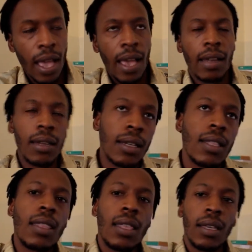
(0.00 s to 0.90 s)
And another
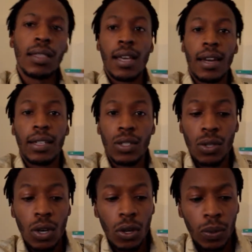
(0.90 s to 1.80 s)
thing that I
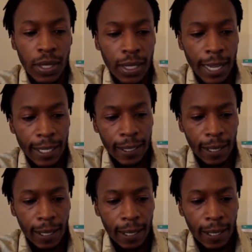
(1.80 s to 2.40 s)
saw was that,